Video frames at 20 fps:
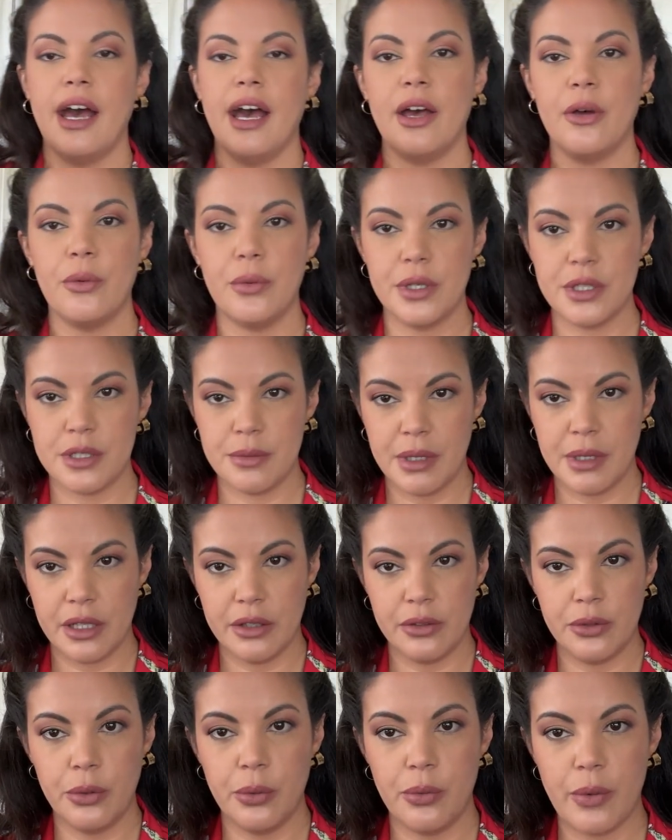I wanted to make a
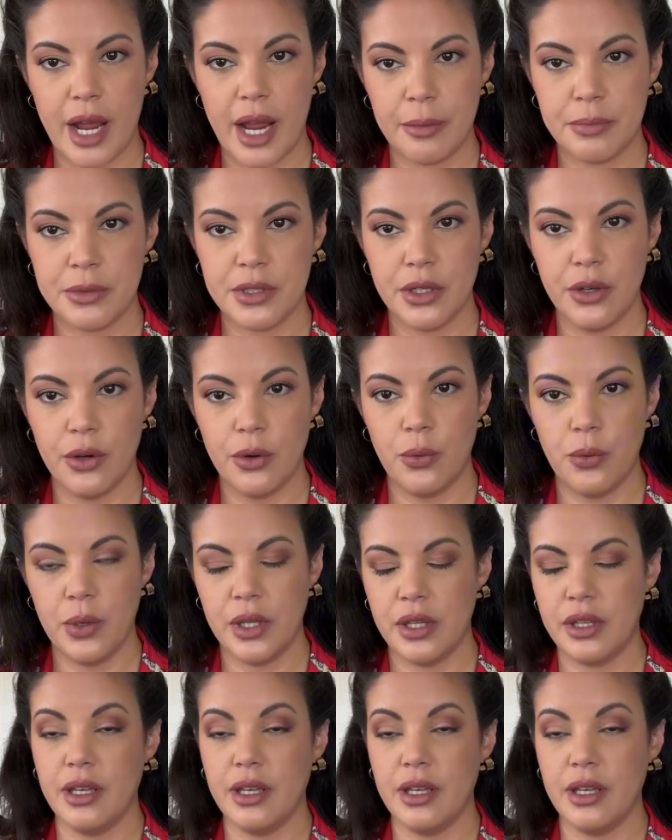little wrap to go with